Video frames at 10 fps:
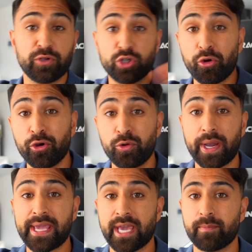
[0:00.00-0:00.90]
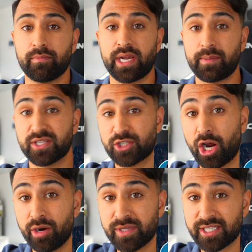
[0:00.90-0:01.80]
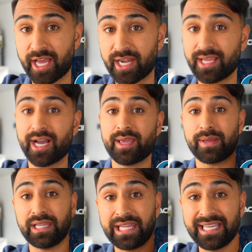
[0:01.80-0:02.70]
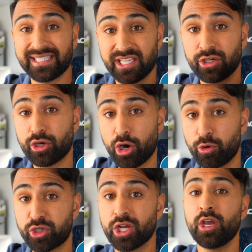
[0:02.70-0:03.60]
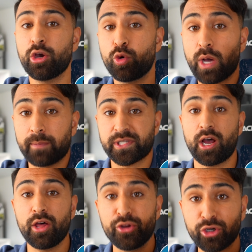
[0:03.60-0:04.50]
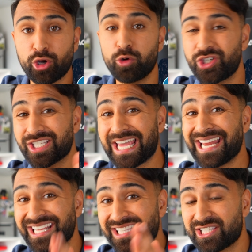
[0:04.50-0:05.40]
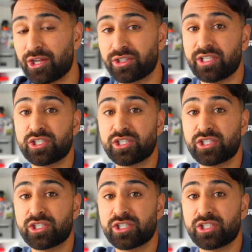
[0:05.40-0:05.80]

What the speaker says: you don't know who I am, my name is Sarah Masadi. I am a LinkedIn coach who helps other coaches and consultants